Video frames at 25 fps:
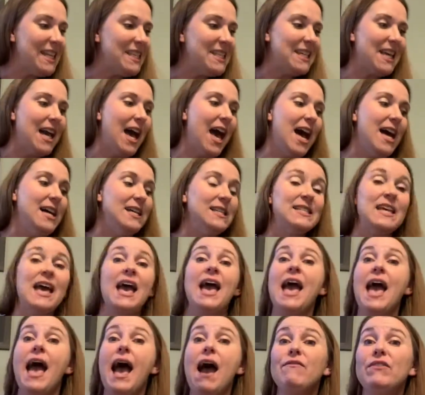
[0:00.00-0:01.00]
cause
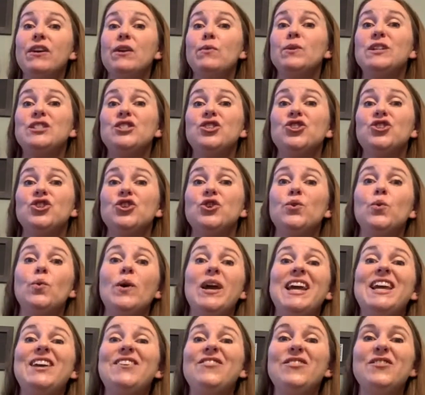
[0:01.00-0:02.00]
everyone's
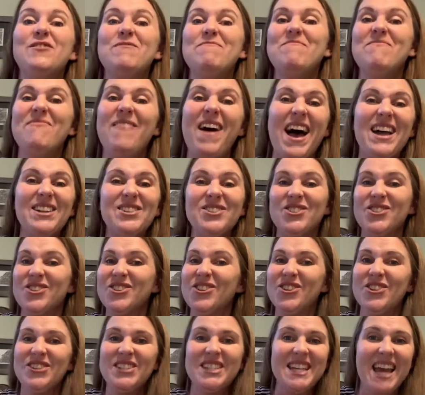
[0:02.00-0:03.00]
doing the
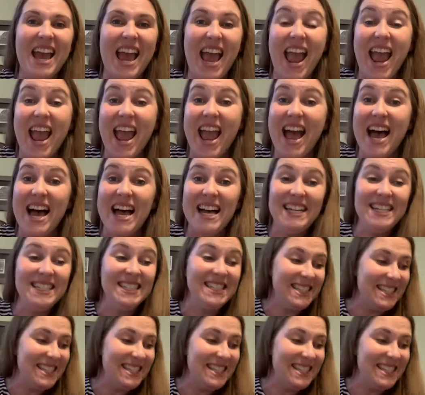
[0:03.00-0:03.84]
monster dance.